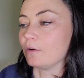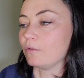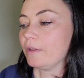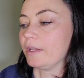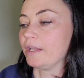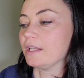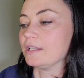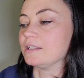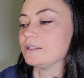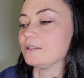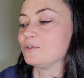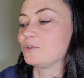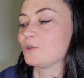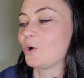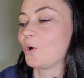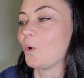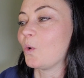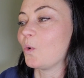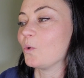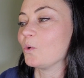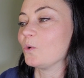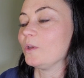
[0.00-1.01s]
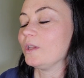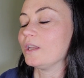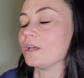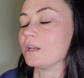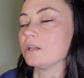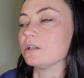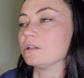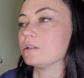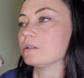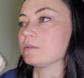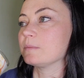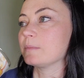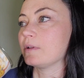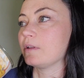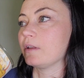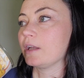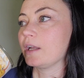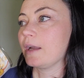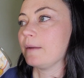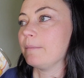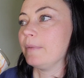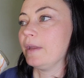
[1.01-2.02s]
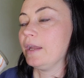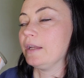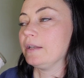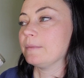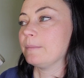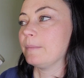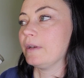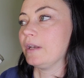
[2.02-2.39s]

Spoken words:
Like it's totally gonna just smell like I baked